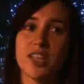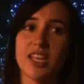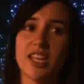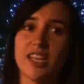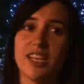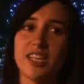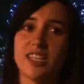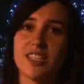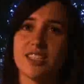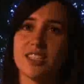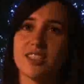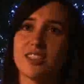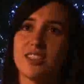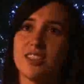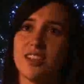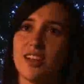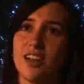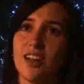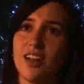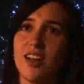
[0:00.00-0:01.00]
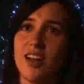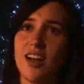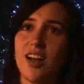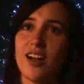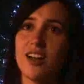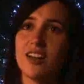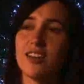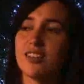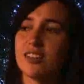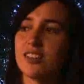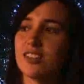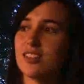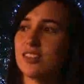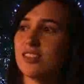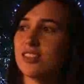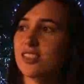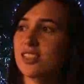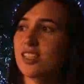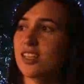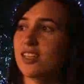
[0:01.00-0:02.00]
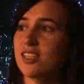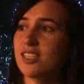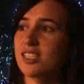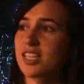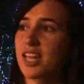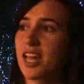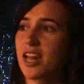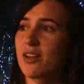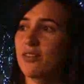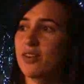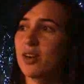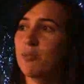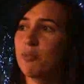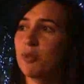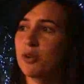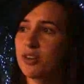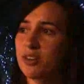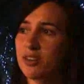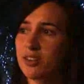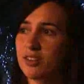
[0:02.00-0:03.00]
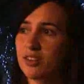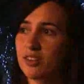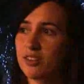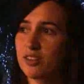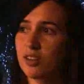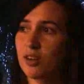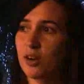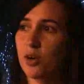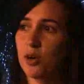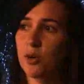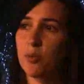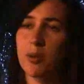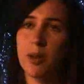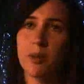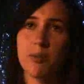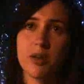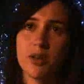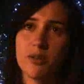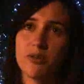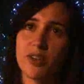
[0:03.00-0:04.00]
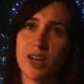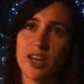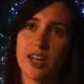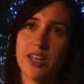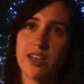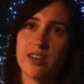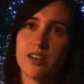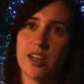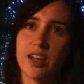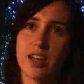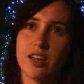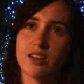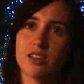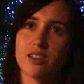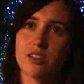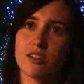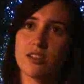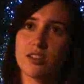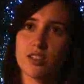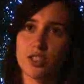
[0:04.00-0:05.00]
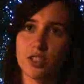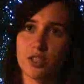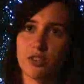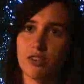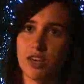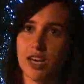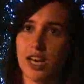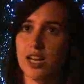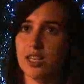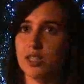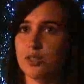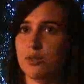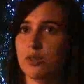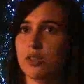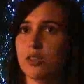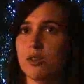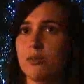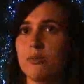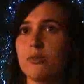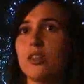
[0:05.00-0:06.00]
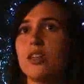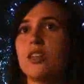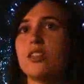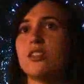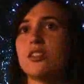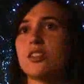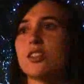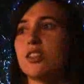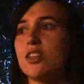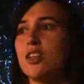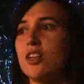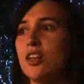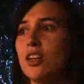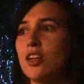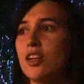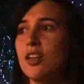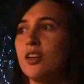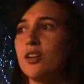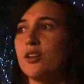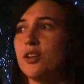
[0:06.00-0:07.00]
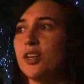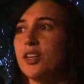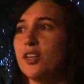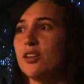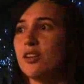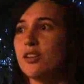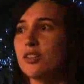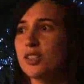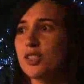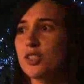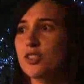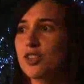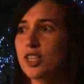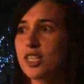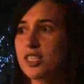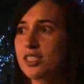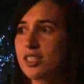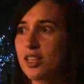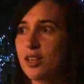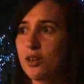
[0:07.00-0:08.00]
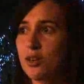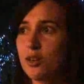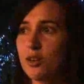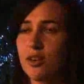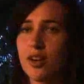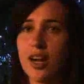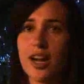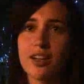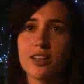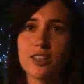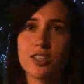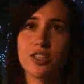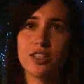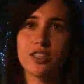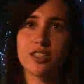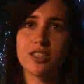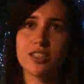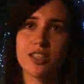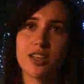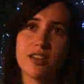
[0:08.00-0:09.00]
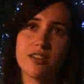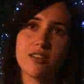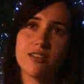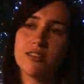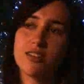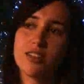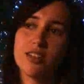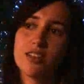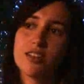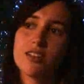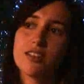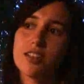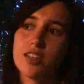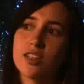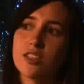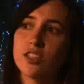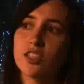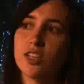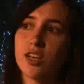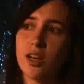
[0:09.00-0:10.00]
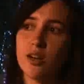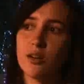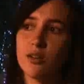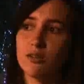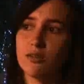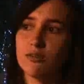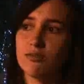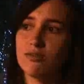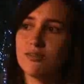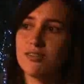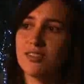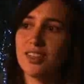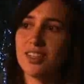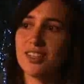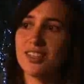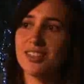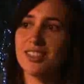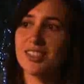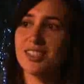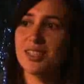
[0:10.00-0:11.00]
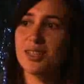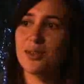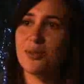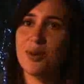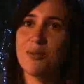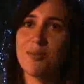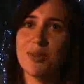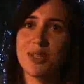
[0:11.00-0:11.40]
the years, and that's kind of scary. But on the whole, people are fine. Like as long as you're relaxed with them and you know you're not stressed out or anxious, then they'll chill out and they won't